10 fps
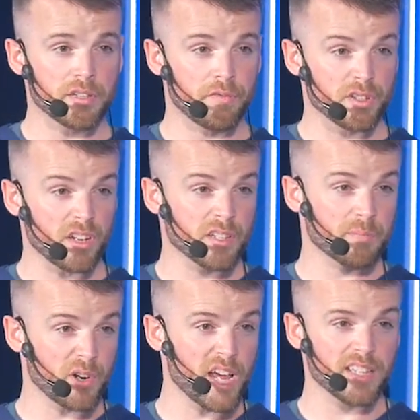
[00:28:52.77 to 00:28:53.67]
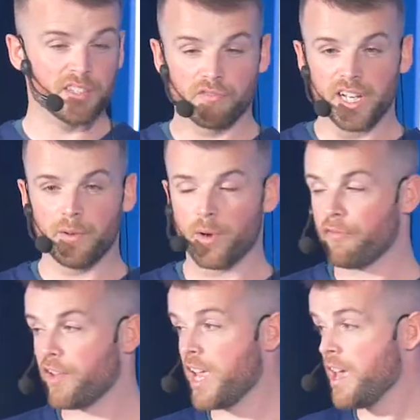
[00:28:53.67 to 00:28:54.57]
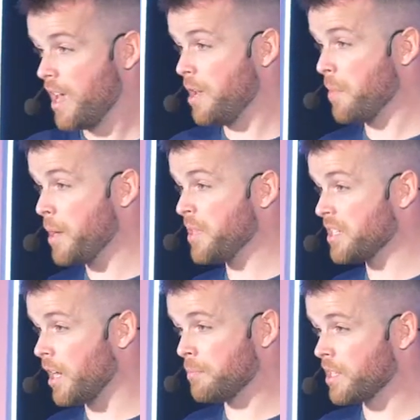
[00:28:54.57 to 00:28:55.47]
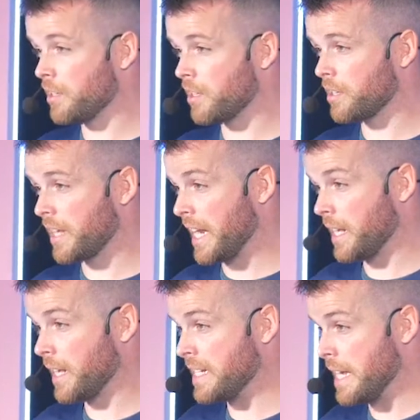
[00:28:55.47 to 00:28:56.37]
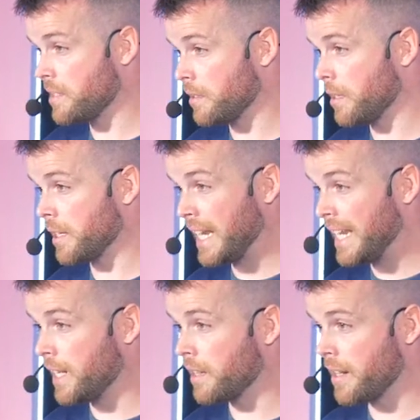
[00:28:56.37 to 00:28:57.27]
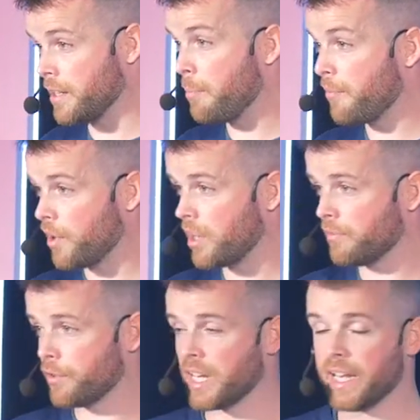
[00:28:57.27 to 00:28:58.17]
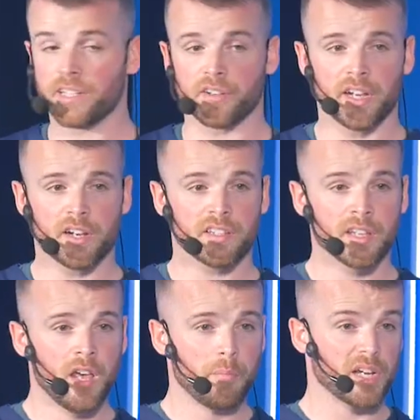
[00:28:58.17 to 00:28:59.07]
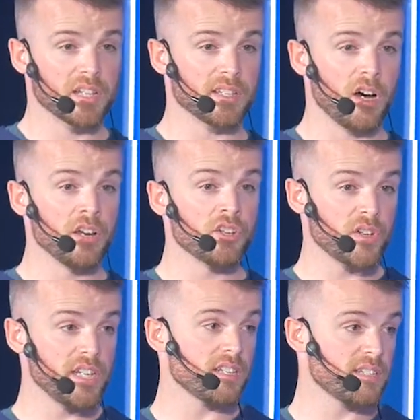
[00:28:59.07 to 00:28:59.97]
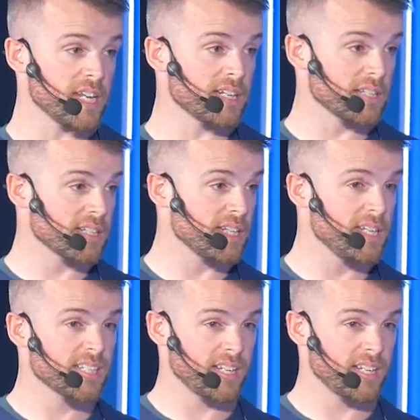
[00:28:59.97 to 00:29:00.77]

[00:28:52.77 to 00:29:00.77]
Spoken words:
If your dog's breath is really whiffy, it might be time to look at getting a dental and cleaning that up for the later years, because untreated dental disease